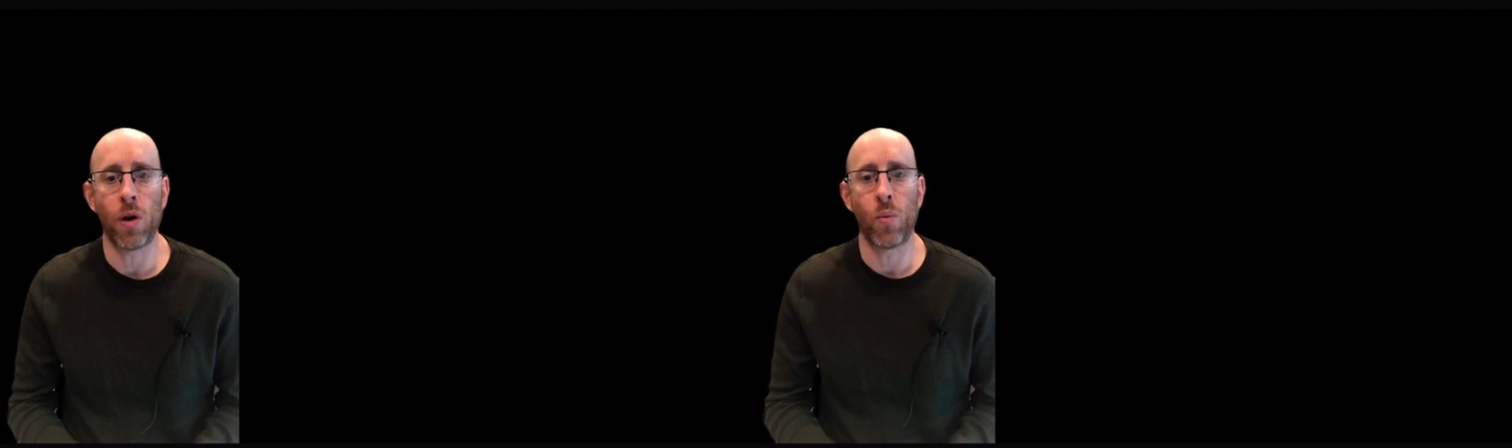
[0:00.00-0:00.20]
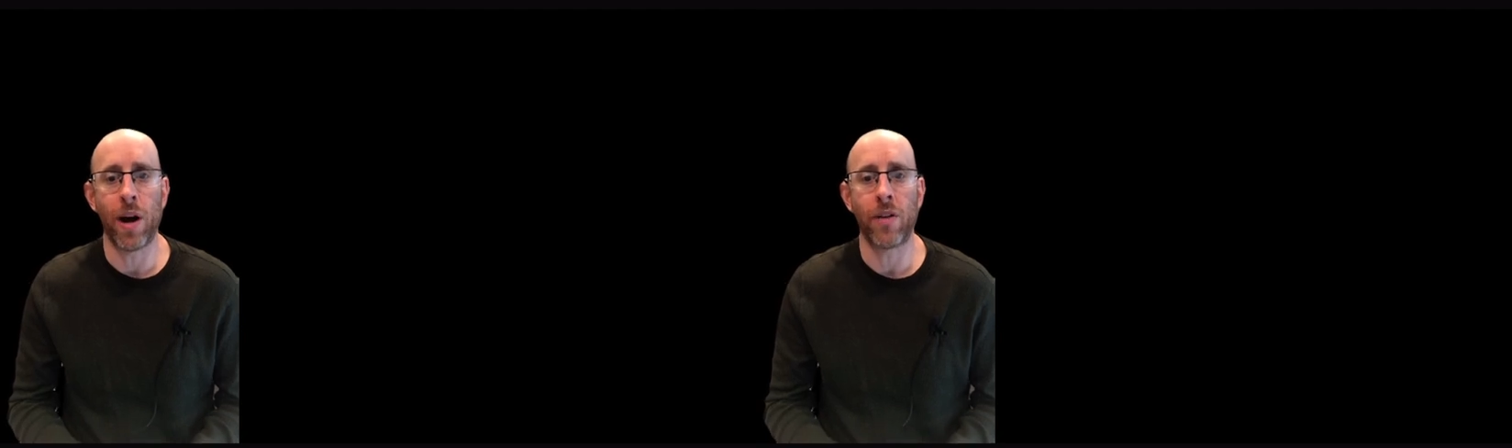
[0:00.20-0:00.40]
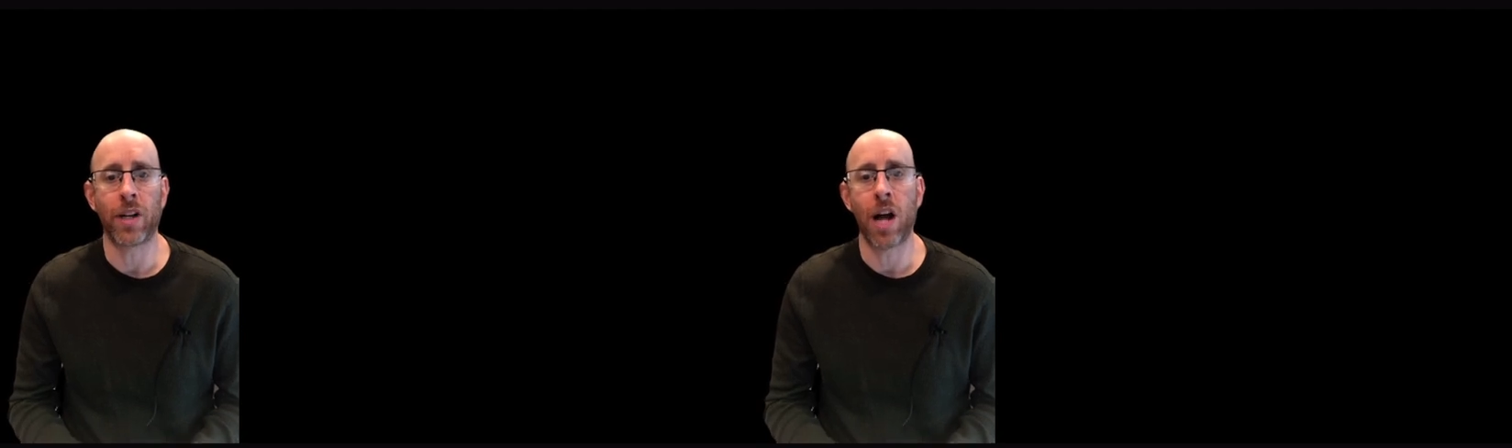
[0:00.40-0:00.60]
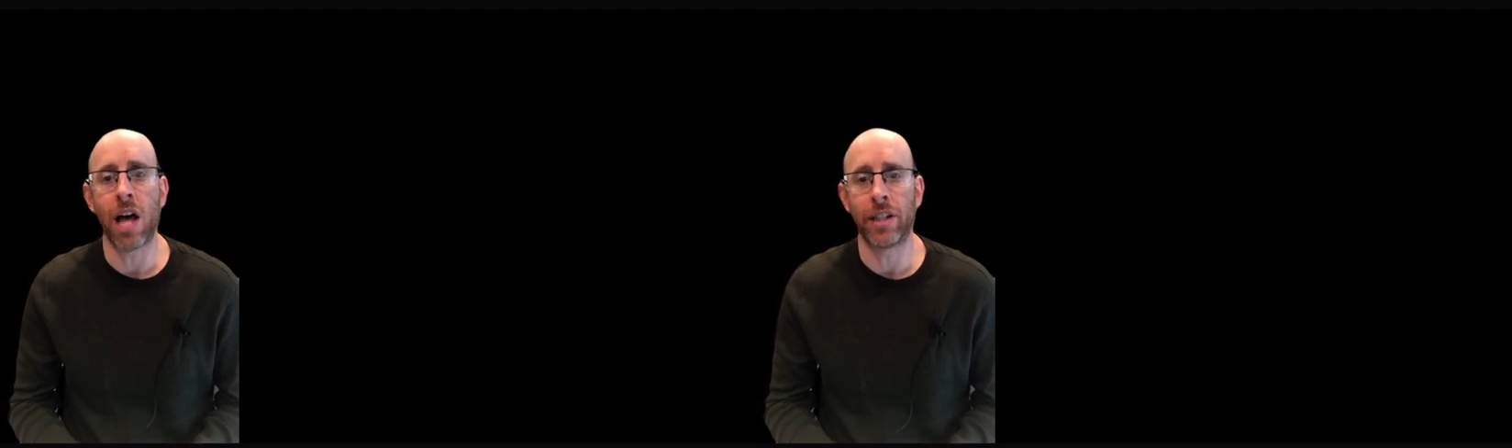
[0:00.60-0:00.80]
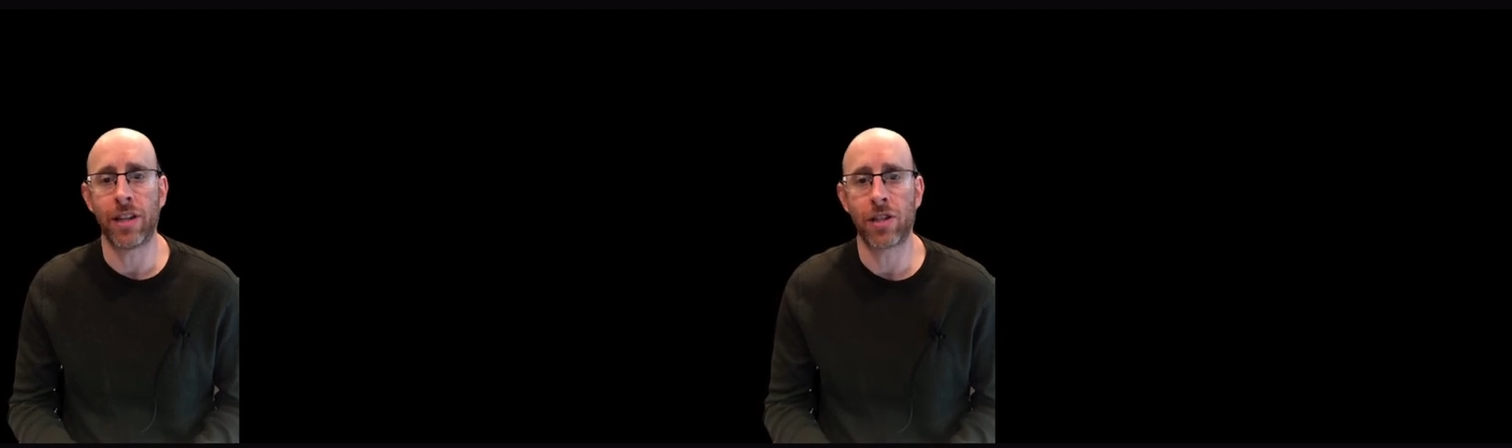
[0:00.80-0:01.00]
where the
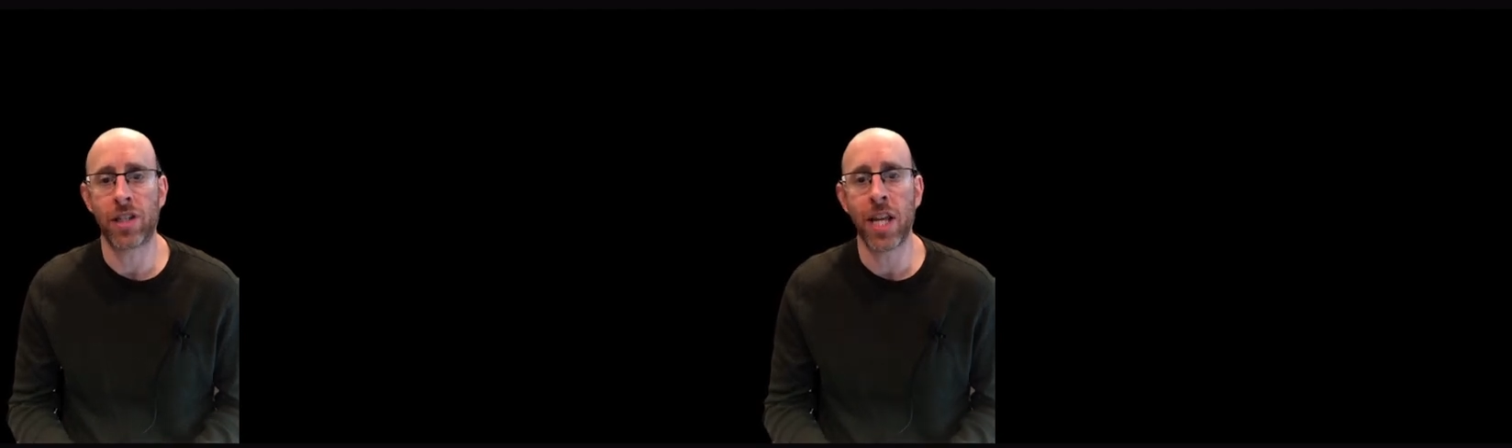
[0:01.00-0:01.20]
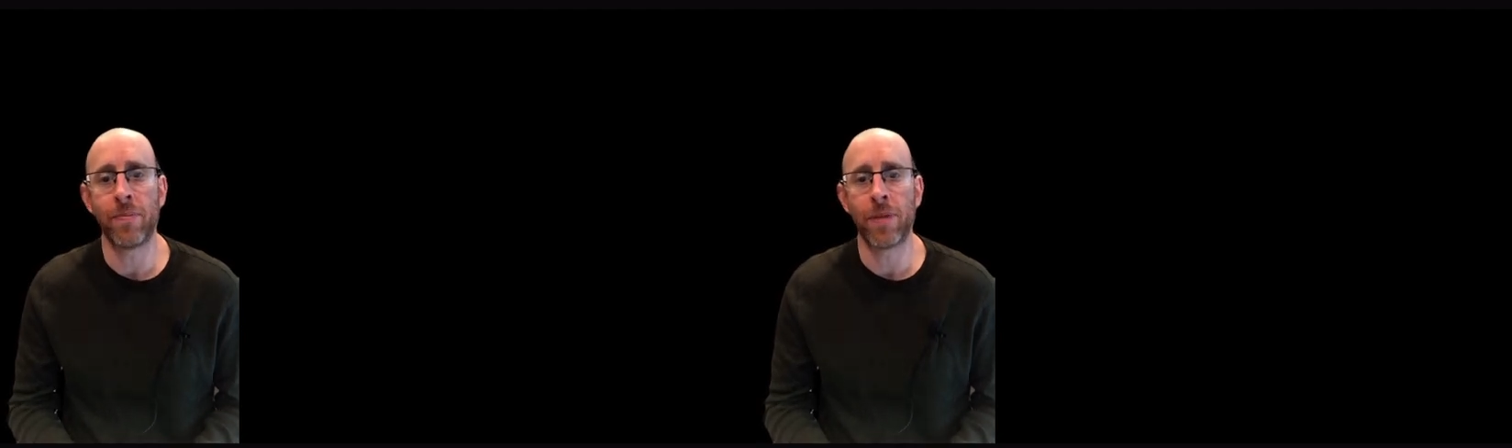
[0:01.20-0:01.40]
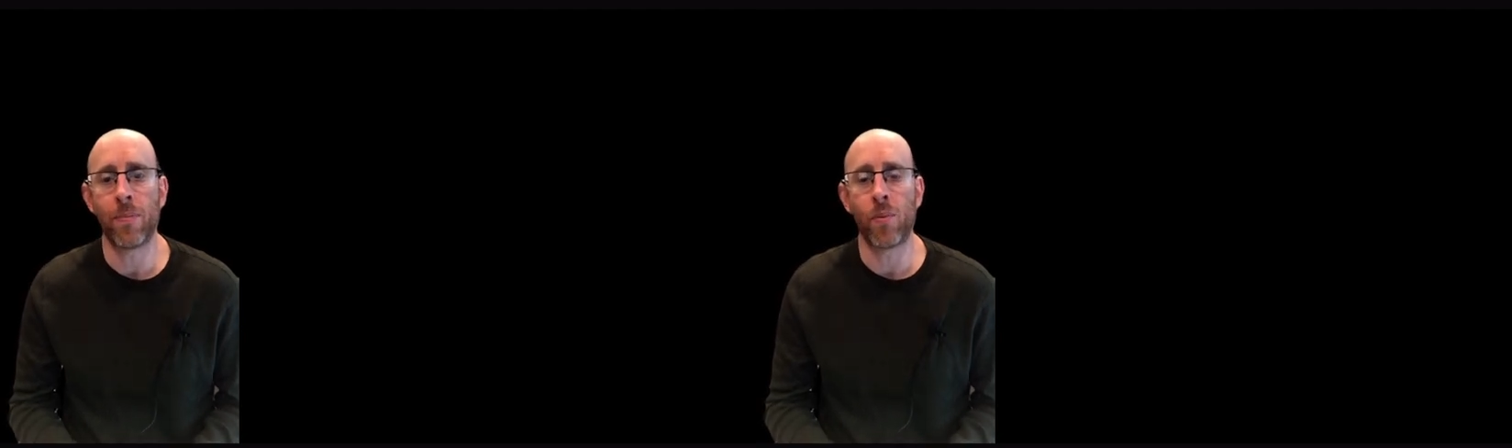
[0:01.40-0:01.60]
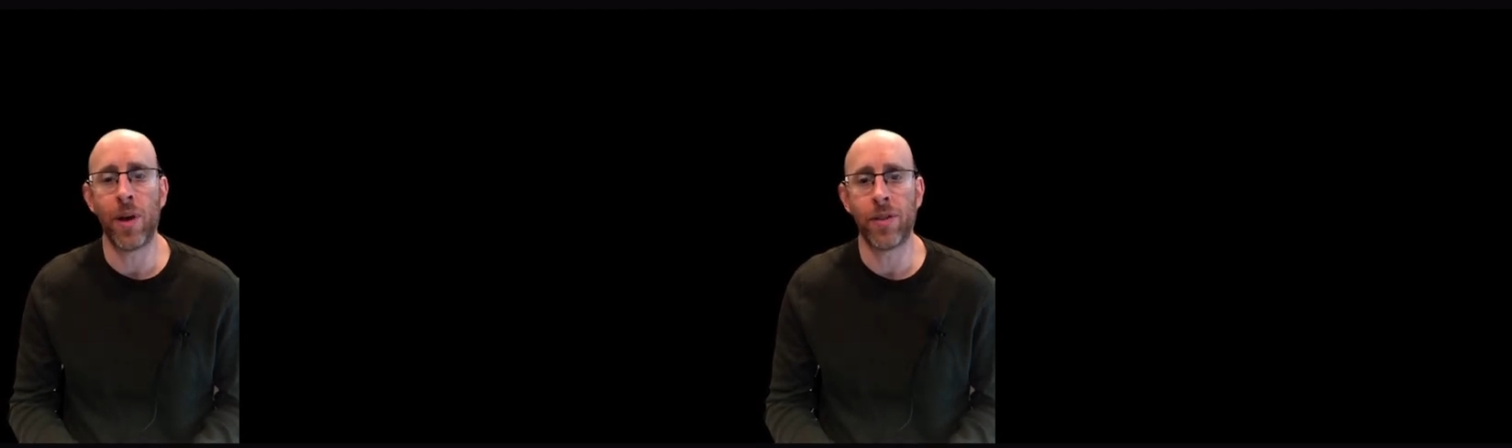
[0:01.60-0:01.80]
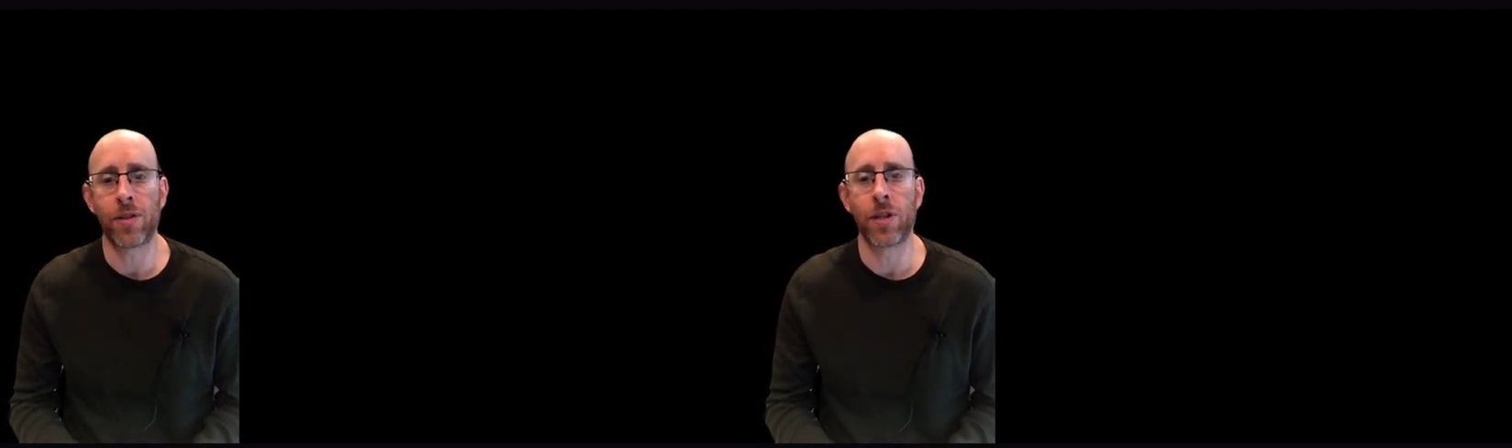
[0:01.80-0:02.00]
colonists teamed up
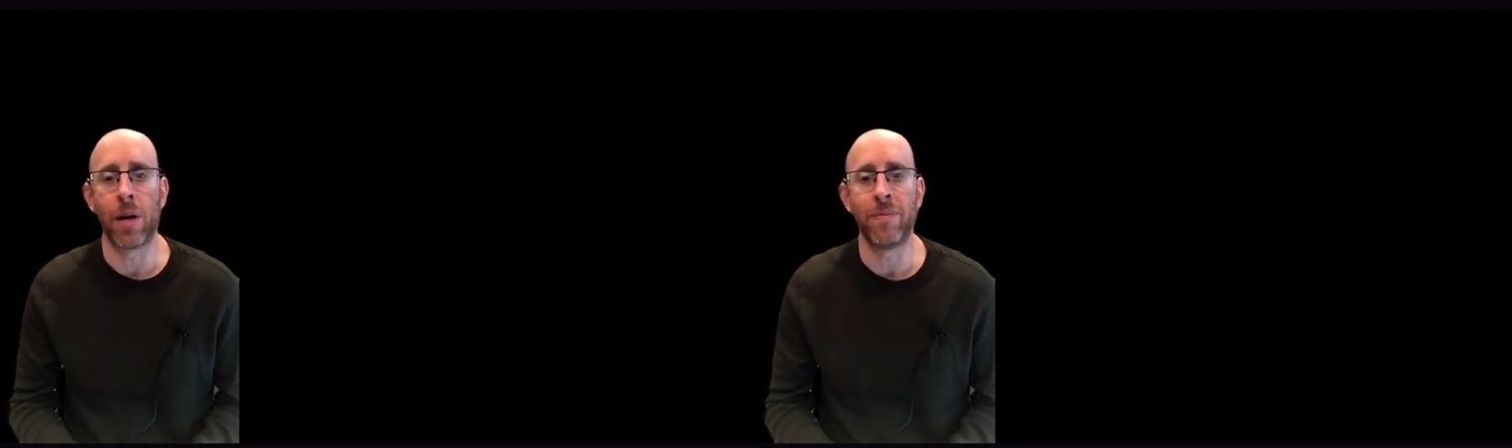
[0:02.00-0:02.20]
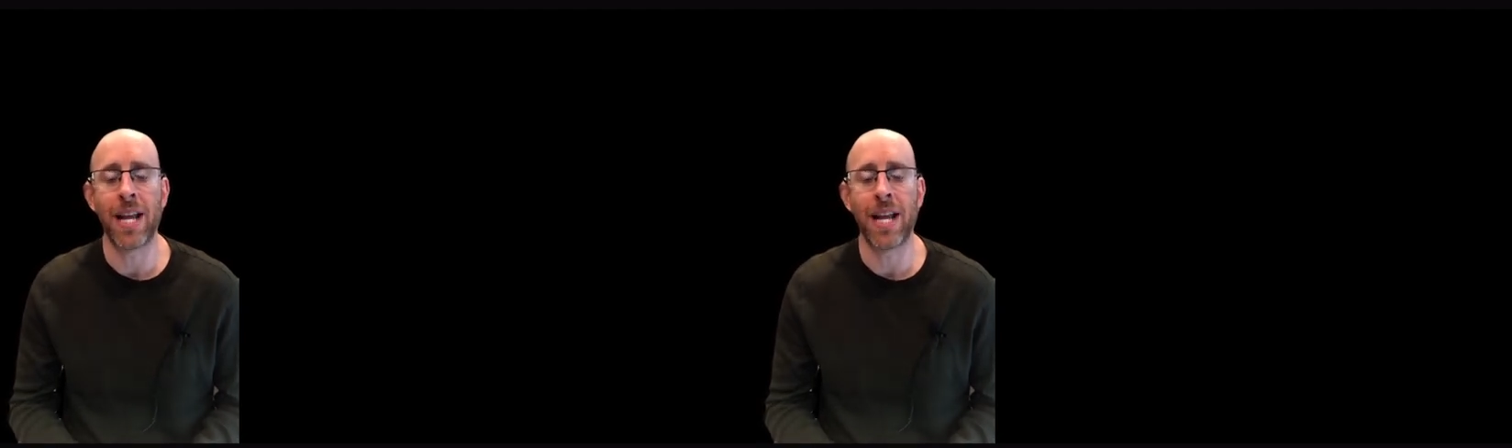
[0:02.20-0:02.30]
with some